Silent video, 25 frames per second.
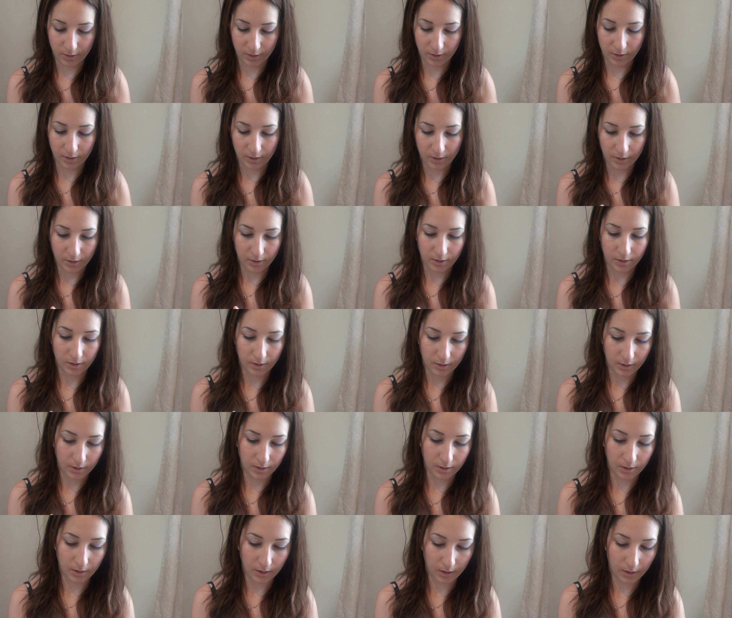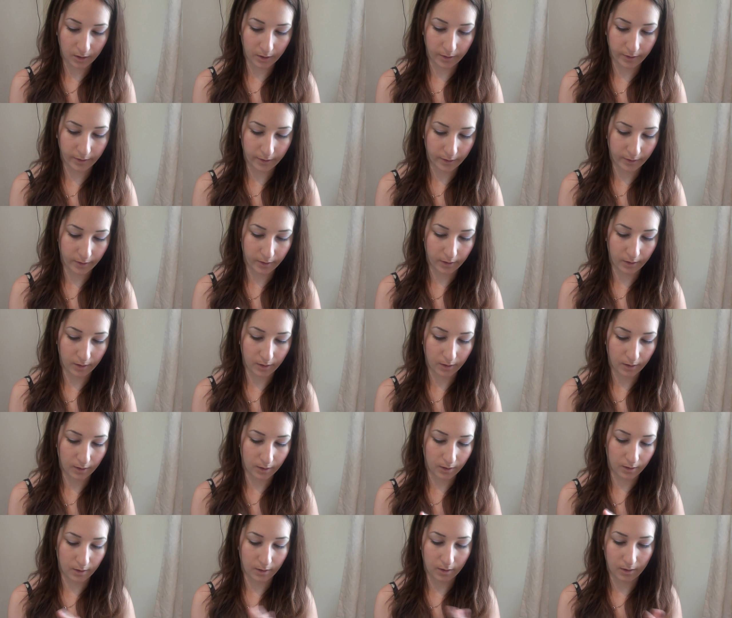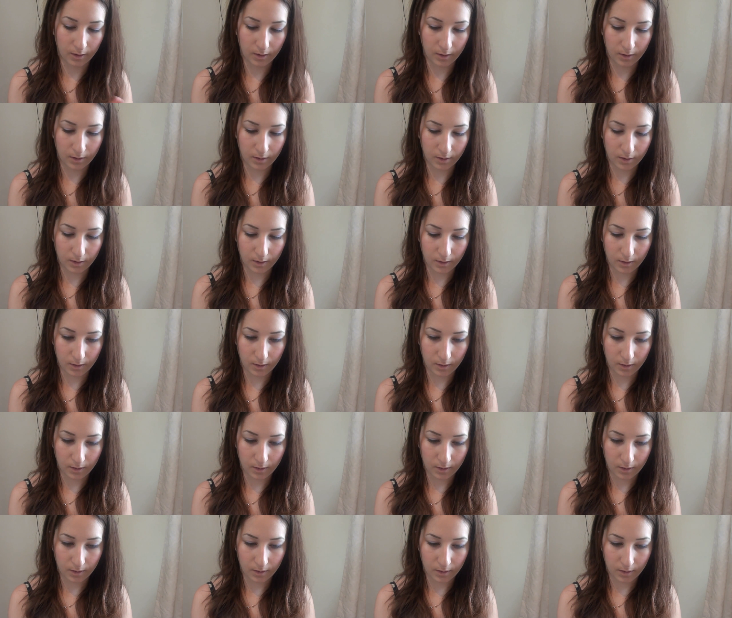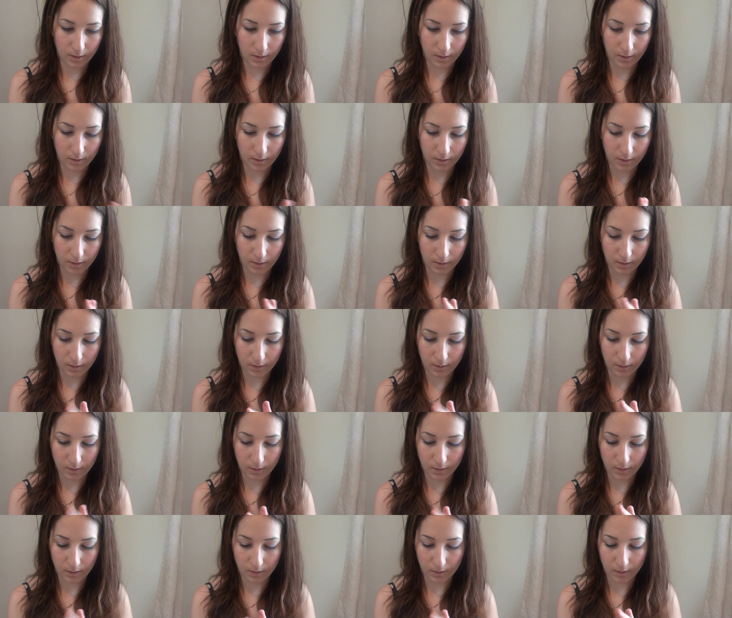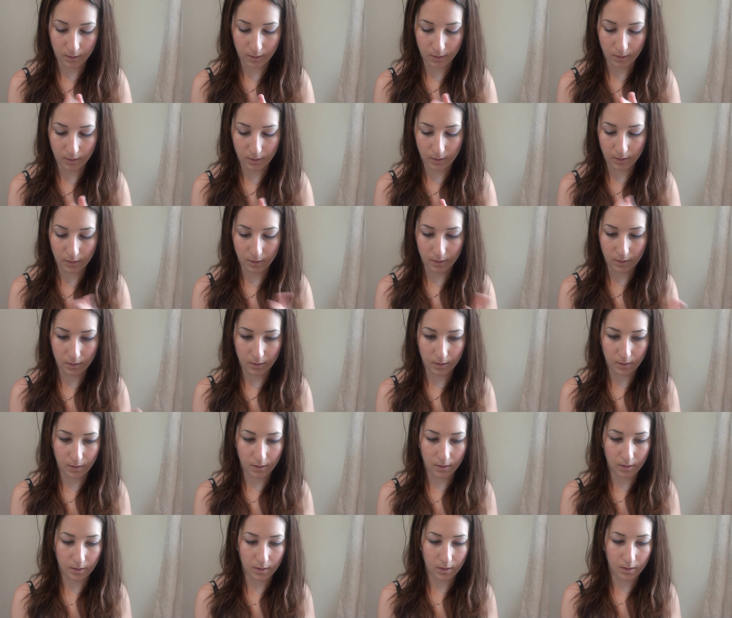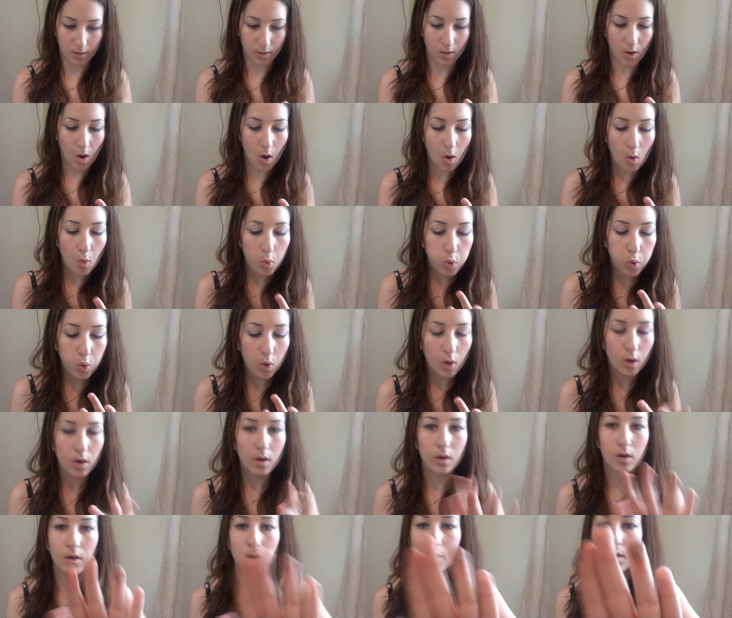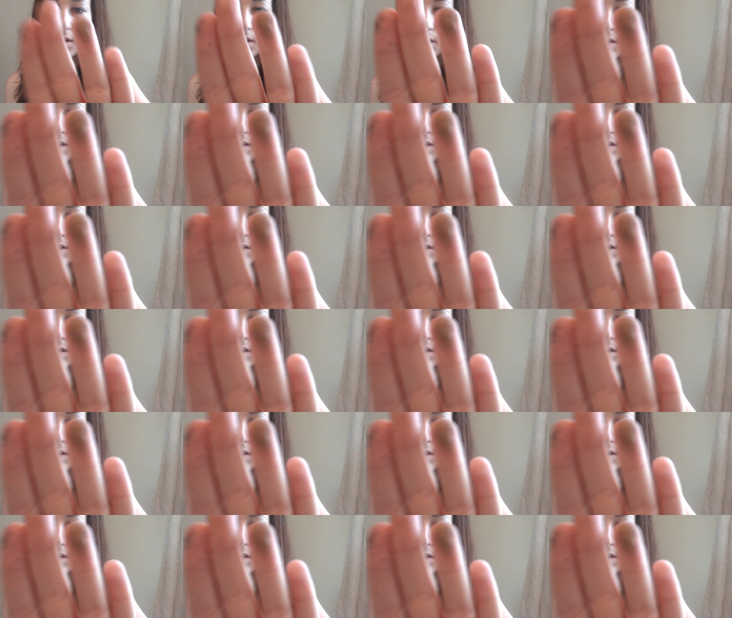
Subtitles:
Nobody speaks.